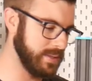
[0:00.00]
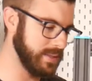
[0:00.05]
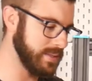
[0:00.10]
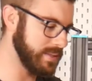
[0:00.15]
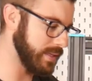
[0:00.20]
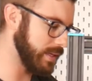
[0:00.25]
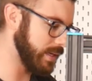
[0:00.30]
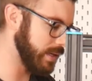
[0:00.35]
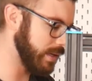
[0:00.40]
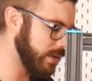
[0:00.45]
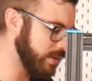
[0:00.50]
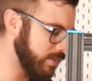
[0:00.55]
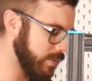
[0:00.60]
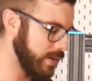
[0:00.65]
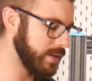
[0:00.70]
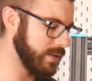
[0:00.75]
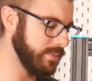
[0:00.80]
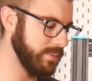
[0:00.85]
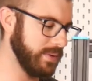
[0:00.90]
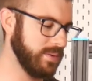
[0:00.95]
It is
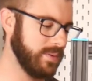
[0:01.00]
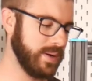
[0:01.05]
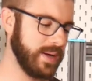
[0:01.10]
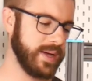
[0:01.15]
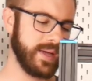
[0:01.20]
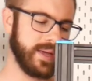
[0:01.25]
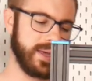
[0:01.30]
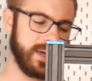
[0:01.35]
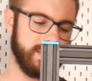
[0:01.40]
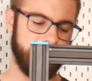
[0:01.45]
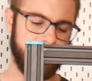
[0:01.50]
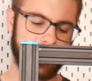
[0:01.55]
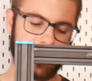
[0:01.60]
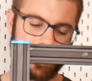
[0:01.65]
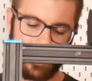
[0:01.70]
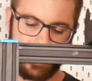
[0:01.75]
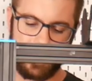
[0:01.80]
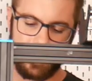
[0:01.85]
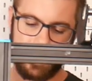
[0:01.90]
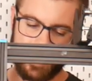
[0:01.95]
incredibly quiet. I
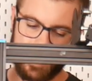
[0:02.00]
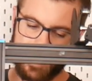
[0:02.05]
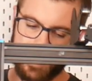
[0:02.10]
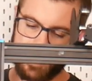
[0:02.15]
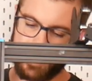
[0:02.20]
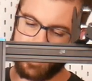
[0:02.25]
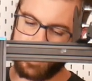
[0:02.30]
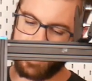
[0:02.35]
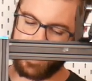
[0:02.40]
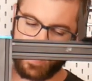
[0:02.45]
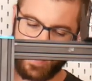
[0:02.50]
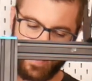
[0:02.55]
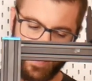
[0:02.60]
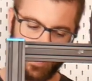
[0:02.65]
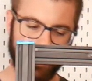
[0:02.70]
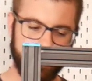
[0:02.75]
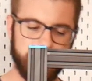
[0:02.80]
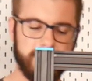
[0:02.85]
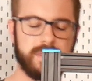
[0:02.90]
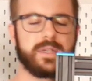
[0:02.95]
mean, the,
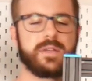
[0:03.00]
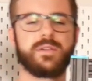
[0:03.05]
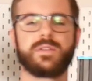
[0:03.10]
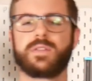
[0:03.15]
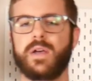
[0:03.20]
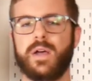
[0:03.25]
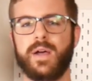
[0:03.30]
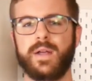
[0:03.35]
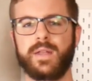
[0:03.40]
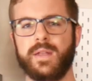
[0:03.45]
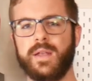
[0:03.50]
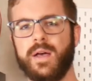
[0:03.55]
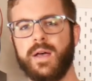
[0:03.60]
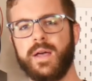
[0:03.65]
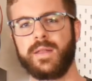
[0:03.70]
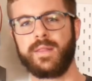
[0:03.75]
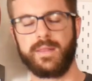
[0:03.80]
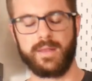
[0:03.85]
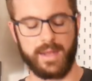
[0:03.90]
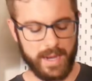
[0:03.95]
the list goes on and
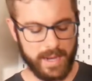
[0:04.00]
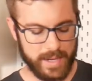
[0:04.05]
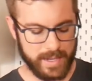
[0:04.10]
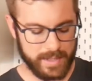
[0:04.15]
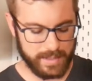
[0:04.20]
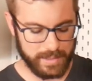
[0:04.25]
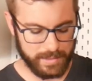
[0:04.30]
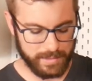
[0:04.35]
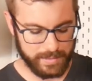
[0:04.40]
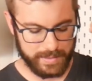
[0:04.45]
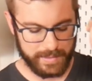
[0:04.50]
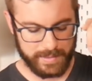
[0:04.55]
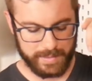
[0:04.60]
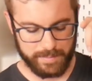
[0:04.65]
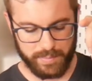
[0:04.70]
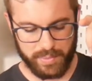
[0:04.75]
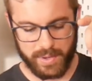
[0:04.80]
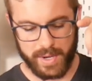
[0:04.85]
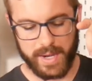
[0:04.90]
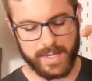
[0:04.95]
on. And
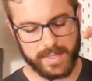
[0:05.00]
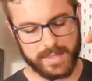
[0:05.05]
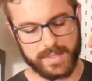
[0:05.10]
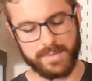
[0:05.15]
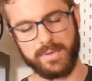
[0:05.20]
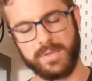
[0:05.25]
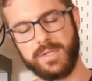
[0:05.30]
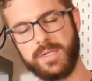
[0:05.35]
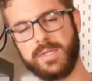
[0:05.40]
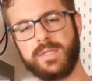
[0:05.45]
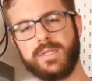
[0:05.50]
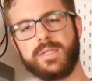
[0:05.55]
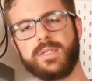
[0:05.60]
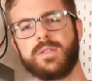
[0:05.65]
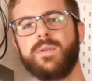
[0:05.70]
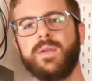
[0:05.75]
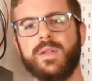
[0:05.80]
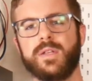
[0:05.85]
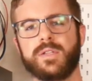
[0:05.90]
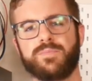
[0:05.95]
the price, which is the
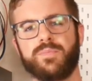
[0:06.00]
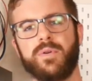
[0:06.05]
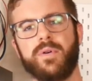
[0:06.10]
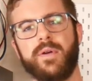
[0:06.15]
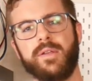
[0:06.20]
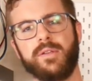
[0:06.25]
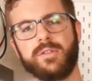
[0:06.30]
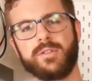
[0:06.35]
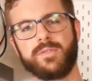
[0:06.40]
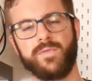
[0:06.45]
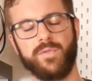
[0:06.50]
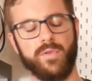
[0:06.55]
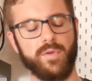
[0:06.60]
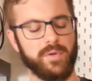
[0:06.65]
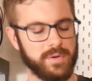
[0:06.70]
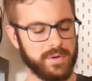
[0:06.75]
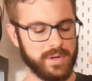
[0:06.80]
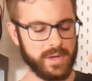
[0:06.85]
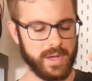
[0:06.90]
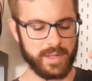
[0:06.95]
sweetest point, is
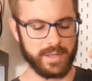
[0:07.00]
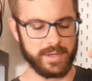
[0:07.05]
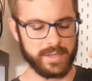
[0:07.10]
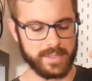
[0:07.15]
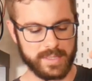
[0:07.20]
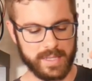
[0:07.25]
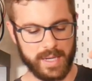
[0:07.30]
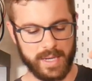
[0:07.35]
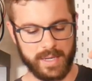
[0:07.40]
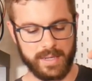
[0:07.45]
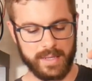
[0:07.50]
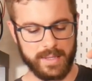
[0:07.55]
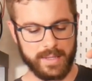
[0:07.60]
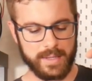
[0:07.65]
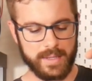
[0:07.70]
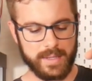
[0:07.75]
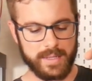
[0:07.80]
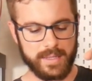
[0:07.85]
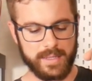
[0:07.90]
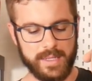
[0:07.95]
$400. And
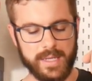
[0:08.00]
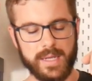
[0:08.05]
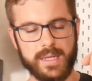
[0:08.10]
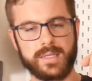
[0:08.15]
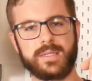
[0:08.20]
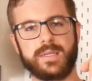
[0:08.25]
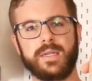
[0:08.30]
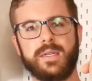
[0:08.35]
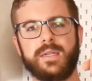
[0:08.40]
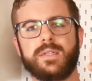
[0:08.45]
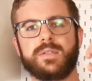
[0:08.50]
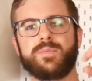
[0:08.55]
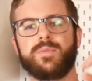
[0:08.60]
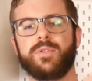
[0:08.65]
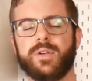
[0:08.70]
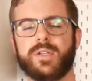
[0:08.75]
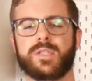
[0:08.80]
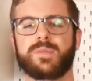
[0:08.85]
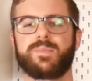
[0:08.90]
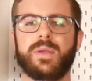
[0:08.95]
yes, it is
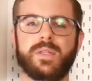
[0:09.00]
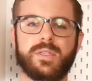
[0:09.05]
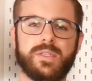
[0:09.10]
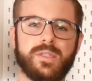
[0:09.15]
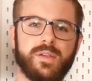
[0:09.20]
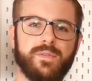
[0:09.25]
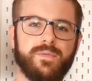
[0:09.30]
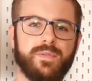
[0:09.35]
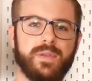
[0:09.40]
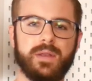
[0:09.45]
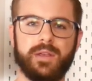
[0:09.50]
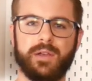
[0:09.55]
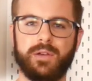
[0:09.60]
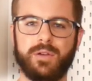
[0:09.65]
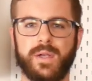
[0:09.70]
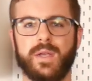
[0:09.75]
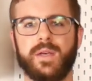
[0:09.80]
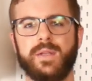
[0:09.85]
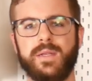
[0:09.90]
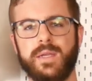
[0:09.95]
more expensive than a
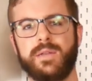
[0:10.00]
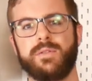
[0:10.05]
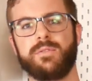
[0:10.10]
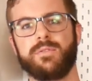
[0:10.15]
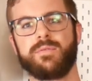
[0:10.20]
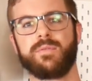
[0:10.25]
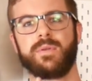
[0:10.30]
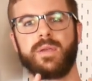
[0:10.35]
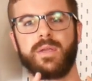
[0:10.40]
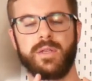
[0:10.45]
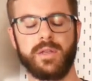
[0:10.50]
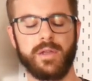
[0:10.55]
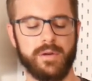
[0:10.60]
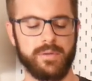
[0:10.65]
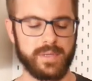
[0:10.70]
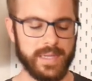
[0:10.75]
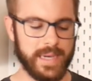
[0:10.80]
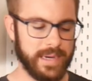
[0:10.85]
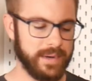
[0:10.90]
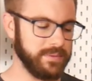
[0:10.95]
Creality Ender 3,
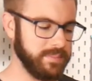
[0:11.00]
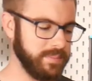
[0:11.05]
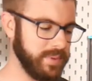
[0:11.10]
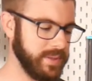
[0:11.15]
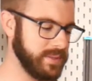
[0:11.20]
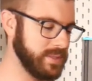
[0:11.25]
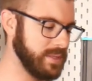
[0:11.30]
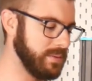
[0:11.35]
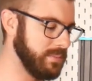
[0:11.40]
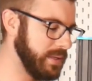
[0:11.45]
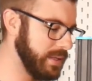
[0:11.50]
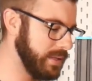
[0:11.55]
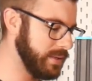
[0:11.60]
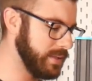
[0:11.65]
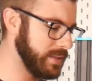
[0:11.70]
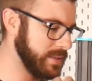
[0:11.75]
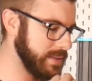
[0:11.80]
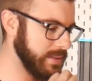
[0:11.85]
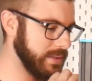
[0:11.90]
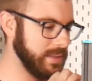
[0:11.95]
no doubt. But to me,
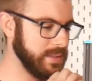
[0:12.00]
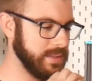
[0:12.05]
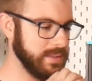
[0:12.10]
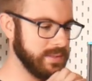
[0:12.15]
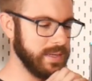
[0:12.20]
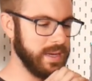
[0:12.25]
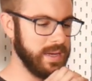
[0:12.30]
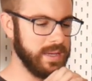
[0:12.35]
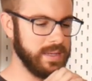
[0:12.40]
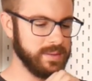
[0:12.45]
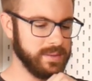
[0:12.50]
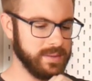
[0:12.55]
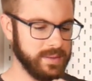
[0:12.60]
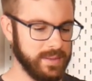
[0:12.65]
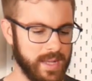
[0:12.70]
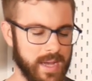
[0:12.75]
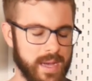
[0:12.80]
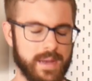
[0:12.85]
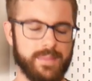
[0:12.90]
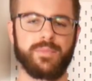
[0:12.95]
this is a
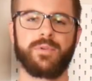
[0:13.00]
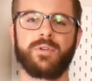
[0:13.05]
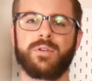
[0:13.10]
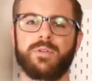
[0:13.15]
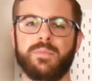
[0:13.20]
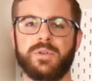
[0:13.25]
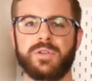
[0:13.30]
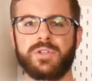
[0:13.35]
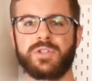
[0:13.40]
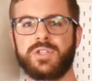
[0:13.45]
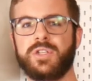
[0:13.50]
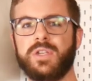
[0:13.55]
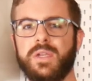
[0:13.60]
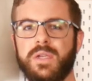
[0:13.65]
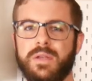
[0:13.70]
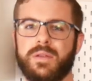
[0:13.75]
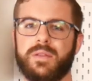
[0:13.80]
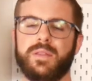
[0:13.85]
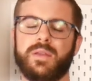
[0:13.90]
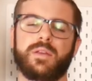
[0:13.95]
lot more
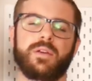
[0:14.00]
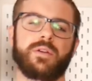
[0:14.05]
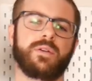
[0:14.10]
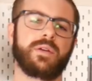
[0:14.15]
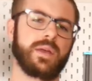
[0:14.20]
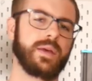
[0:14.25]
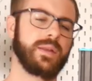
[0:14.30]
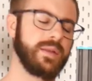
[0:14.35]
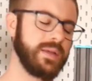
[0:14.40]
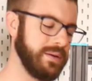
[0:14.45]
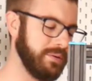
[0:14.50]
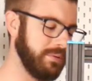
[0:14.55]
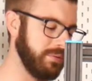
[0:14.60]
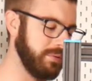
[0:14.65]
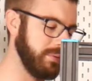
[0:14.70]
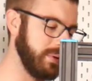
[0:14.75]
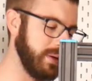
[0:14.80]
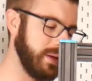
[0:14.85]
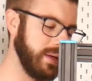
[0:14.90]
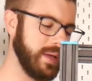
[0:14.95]
machine than a Creality Ender
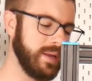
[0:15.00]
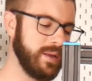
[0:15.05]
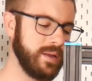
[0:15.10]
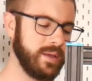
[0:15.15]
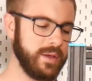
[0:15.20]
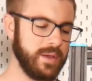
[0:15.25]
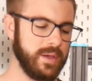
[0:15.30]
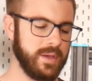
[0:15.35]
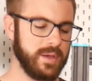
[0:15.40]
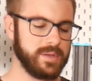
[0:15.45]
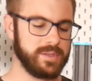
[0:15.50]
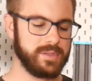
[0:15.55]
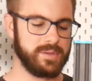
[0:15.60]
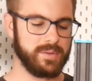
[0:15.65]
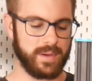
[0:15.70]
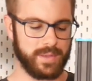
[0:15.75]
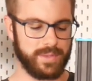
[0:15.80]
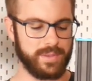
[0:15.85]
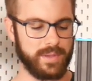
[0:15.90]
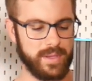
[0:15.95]
3. And
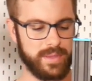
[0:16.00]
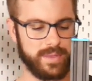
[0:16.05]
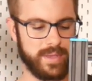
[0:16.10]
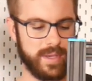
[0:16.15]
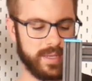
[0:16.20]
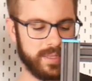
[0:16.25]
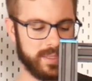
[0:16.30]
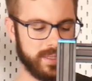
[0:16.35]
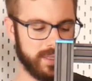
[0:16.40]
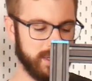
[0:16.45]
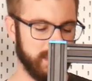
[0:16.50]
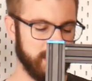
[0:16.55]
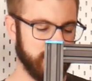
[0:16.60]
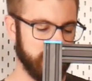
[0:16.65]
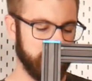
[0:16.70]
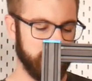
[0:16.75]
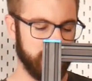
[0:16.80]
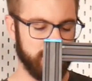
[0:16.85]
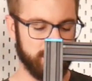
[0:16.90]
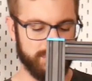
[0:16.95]
do I think that,
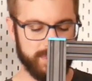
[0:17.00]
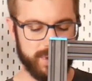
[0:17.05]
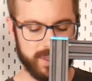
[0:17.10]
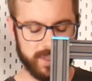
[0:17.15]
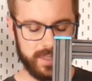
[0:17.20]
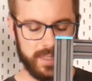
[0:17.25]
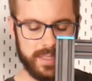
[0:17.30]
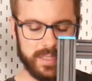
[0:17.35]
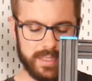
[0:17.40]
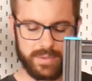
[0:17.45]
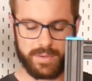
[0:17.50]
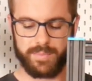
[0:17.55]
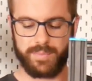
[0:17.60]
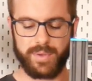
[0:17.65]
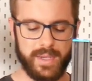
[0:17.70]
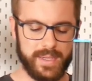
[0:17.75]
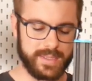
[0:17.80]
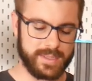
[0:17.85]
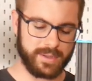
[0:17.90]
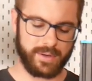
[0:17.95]
you know, this needs to
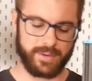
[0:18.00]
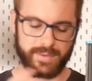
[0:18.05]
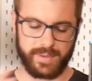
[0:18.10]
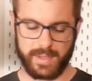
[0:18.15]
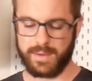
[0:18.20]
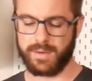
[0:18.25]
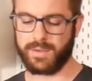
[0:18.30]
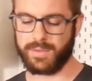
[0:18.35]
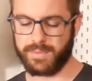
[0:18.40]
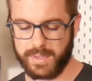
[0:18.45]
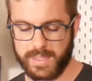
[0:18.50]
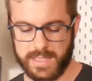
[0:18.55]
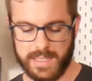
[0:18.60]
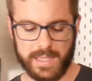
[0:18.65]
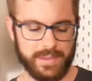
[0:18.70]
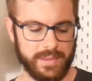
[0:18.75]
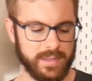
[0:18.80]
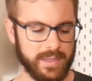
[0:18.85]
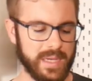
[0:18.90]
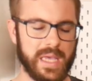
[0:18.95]
replace all the Ender 3s
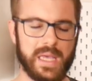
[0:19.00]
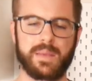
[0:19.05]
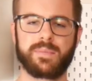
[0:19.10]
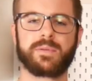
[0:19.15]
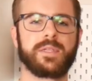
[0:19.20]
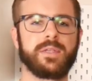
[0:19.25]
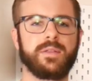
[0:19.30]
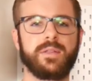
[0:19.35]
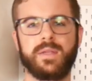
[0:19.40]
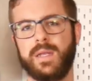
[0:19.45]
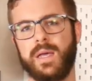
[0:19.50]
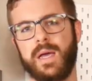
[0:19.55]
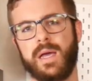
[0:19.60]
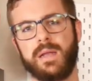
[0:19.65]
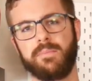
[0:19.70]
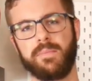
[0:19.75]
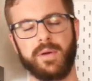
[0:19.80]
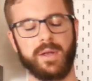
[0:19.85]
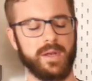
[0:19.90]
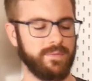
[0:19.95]
out there? Absolutely
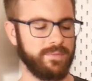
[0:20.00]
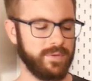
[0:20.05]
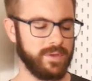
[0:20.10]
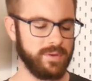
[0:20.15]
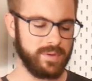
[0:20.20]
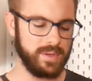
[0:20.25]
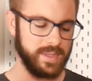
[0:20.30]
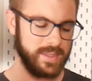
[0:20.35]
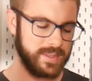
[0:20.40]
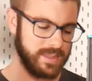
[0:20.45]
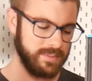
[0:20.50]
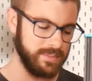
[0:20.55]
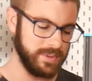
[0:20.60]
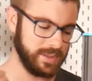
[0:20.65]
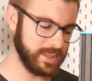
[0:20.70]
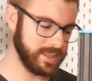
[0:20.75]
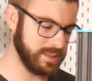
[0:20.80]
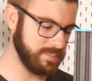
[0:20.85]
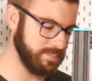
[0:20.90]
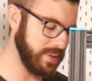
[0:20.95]
not. But if you need
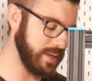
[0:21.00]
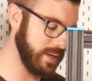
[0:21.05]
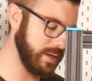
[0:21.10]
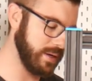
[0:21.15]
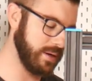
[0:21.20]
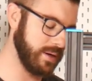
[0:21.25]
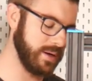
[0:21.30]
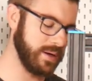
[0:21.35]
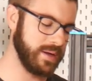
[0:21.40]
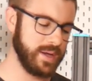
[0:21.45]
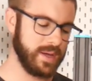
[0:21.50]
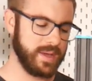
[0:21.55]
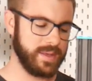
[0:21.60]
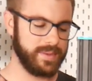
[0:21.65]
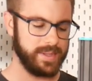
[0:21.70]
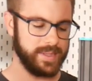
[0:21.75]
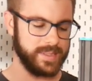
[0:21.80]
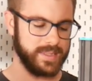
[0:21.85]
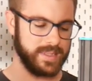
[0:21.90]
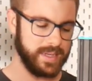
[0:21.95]
something that's bigger,
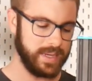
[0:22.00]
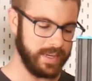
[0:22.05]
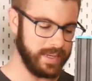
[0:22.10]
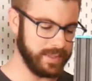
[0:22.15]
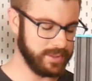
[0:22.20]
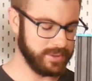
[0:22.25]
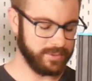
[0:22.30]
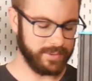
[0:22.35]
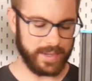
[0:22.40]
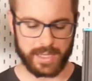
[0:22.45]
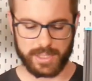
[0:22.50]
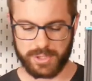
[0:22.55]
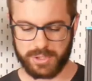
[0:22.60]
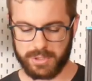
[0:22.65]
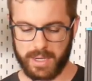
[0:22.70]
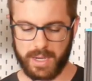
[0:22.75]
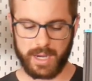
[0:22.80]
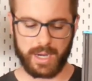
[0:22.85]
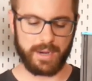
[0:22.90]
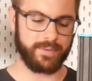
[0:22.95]
that's got direct
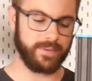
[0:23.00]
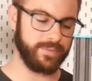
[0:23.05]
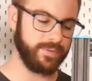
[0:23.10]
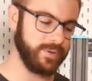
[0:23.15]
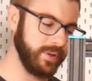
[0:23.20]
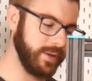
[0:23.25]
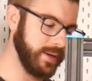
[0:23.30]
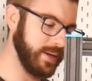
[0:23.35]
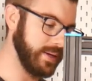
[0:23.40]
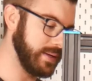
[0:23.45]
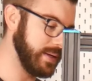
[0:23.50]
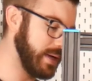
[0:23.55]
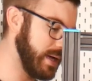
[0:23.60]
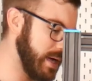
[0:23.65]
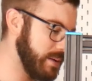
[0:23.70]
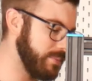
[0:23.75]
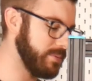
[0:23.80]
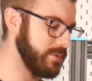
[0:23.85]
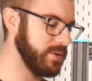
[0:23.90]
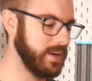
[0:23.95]
drive. If you're looking to
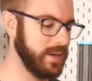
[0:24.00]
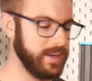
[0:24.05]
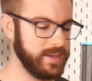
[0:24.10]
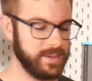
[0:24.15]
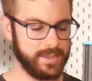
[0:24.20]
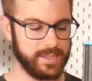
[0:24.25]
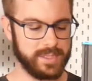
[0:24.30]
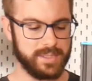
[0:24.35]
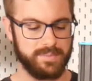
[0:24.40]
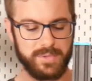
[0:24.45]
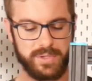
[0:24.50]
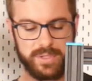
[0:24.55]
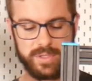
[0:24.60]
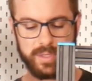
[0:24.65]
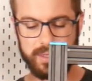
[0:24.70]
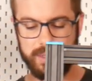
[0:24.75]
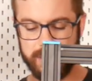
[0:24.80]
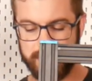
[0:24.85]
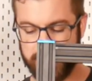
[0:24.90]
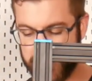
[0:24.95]
upgrade, this
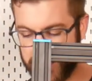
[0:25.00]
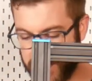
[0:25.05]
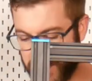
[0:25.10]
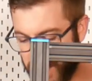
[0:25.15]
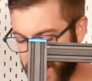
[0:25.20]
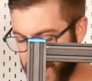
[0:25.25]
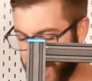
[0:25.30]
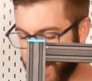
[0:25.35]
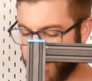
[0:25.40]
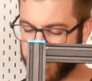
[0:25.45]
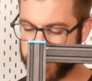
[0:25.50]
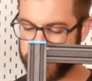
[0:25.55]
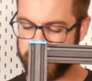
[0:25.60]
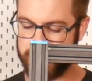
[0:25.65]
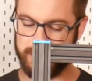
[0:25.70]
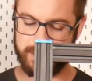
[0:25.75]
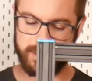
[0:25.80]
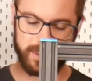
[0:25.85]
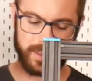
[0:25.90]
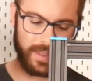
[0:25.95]
machine is just
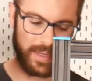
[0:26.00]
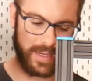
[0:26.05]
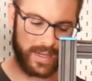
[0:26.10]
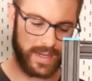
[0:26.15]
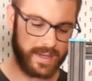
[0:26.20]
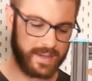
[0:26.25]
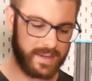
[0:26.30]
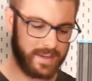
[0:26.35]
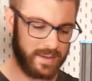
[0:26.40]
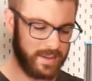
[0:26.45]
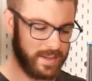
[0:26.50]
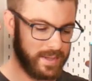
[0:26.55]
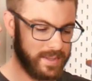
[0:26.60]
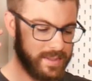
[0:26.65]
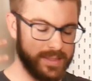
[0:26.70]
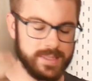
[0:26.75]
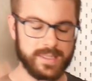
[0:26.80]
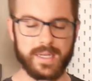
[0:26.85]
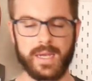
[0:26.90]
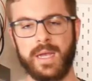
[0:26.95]
absolutely
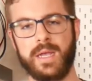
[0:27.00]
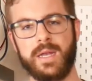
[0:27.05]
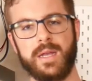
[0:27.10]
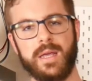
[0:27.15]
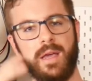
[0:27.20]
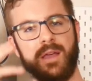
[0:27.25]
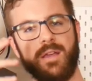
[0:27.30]
insane.